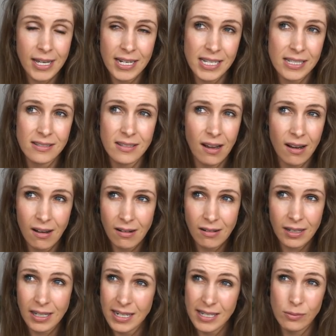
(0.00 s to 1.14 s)
and it's
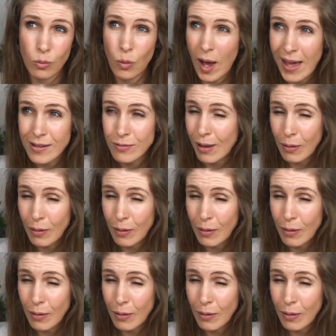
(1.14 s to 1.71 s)
dark and it's wet?